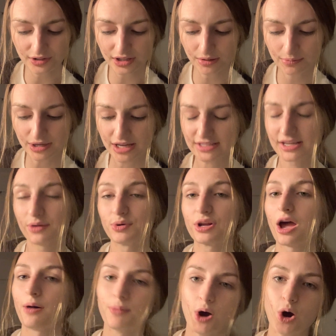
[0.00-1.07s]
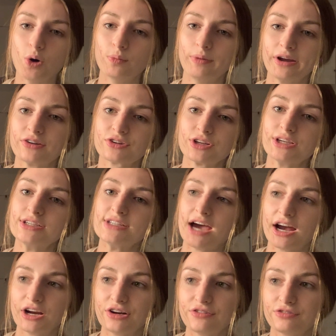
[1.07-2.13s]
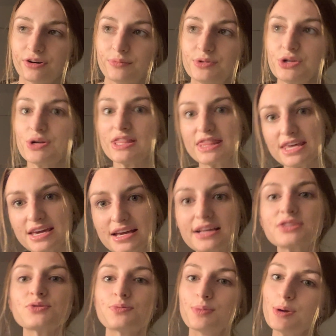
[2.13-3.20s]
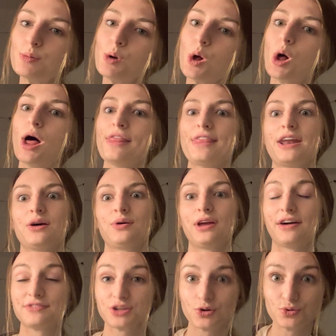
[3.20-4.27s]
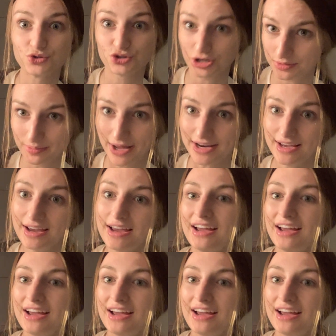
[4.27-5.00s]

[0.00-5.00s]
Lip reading: because I would come home like really tired from doing things with people, and then I would have to go straight to bed.